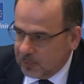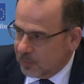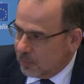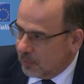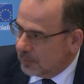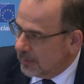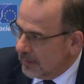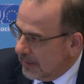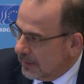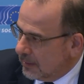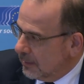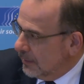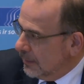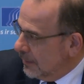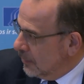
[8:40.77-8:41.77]
We want
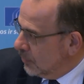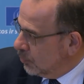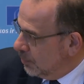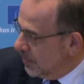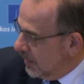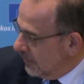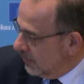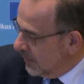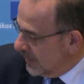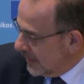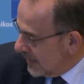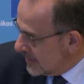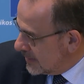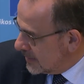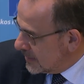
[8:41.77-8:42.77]
her to be with
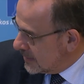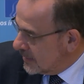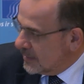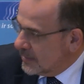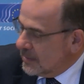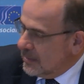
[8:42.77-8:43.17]
us